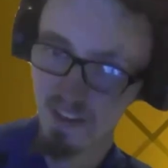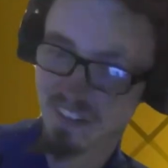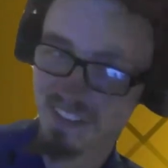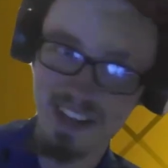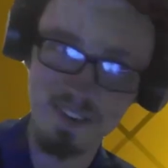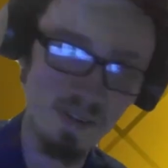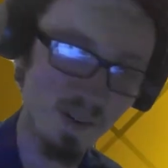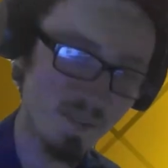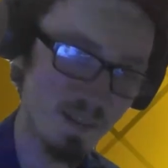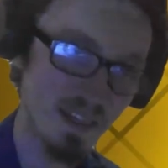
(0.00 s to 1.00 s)
thanks again
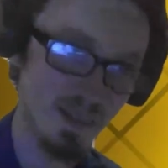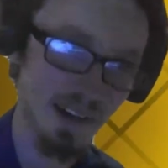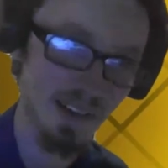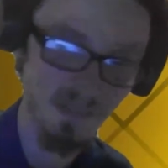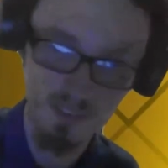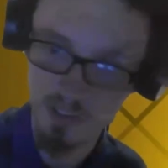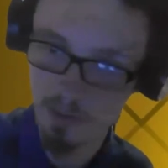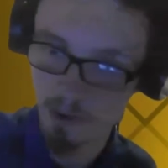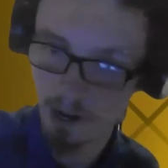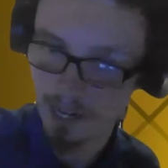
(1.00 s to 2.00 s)
from me as well.
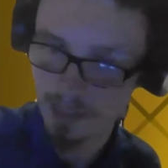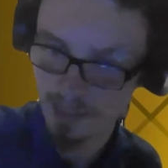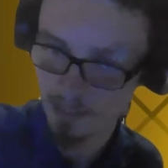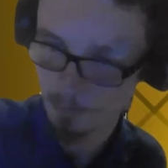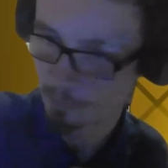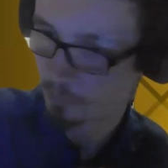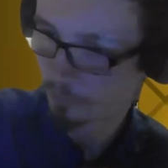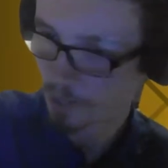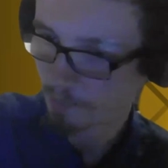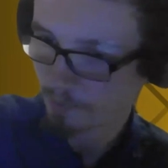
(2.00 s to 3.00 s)
So I think we
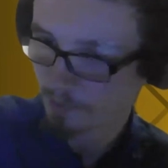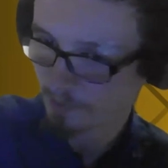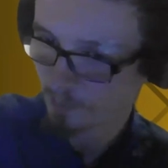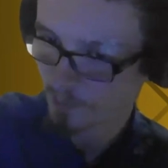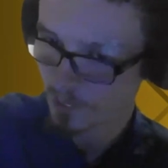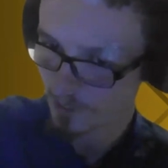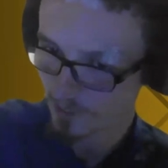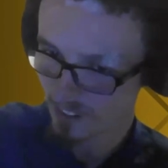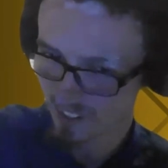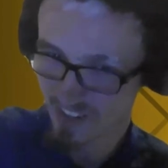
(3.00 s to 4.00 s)
will wrap things up
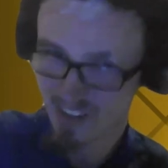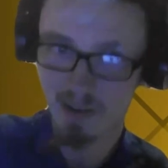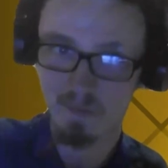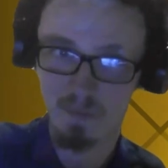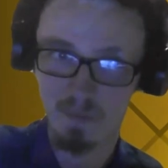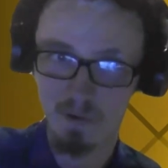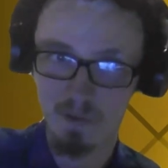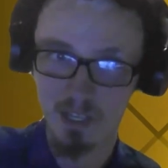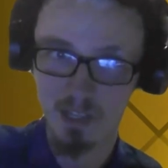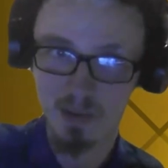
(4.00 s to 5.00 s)
here. I wouldn't want
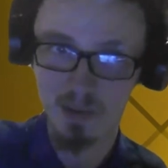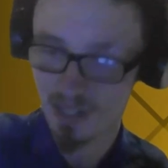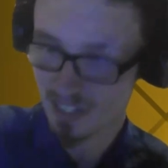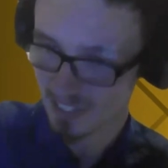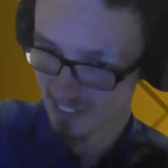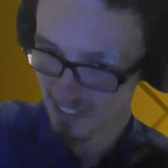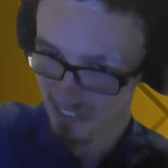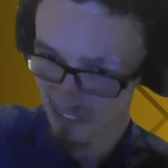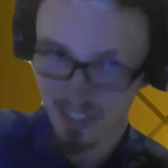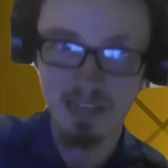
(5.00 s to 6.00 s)
to make you
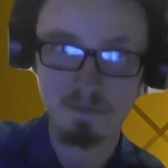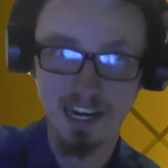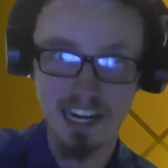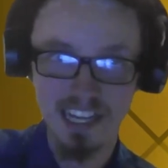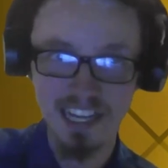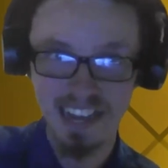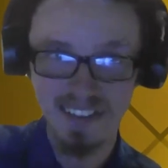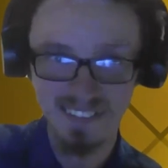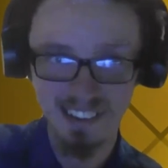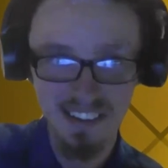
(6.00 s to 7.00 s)
late by any
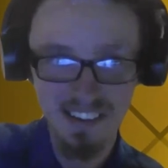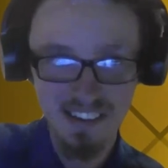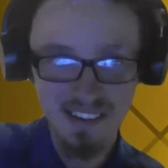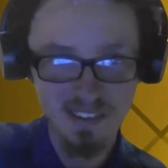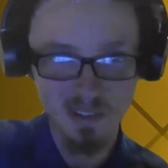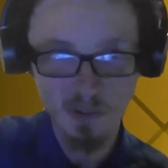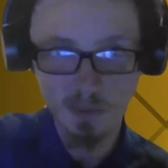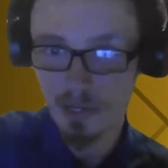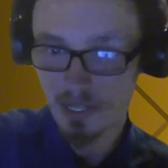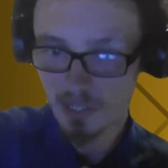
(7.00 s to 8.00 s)
account.
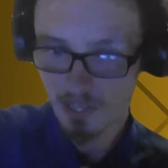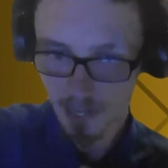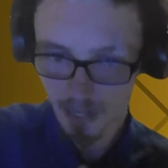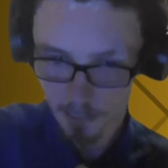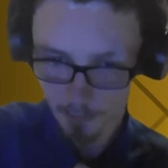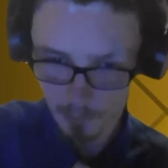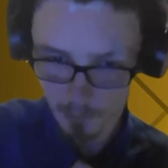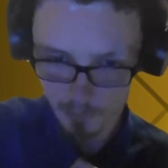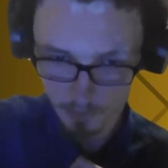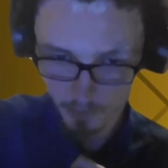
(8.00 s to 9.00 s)
So I
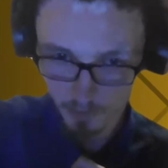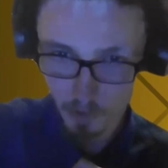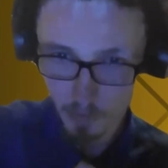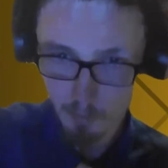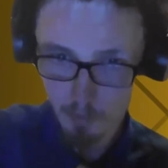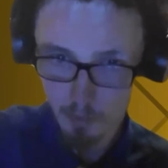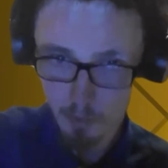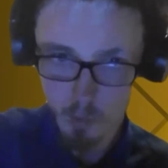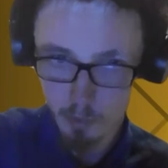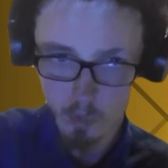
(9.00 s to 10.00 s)
will stop the
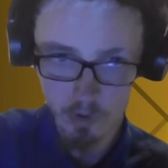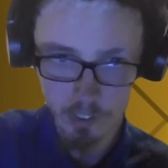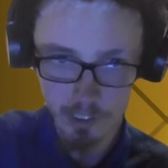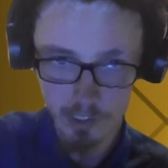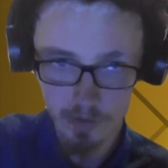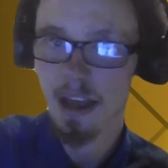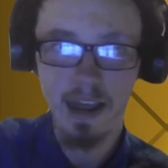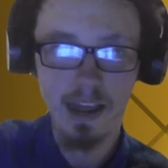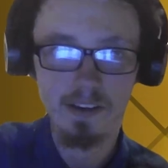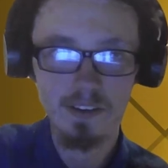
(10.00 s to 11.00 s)
recording
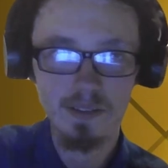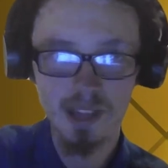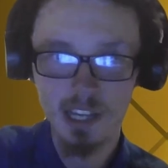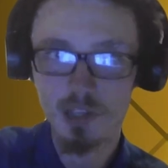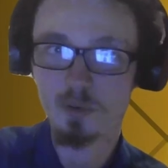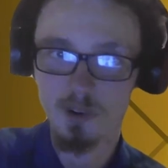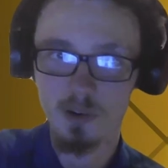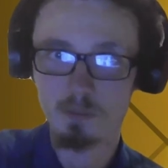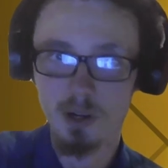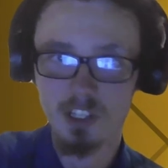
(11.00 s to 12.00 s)
and thank you very
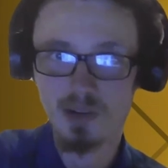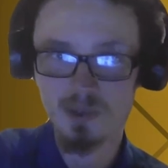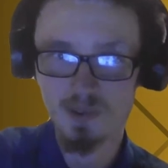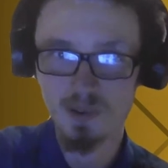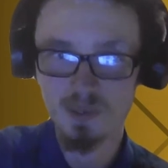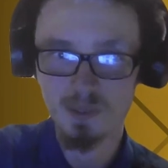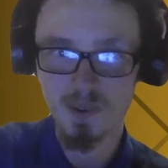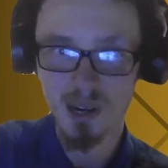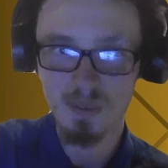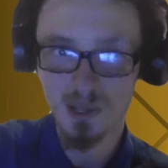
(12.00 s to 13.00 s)
much, Eleanor, for
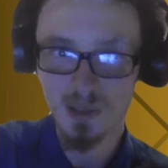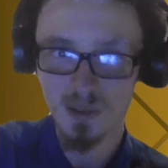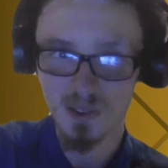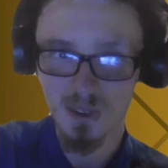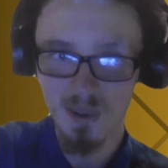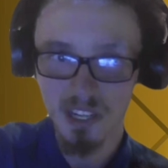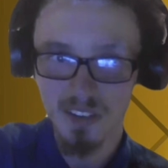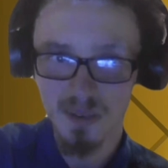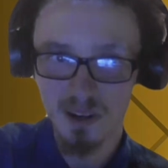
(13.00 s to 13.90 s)
coming along and talking to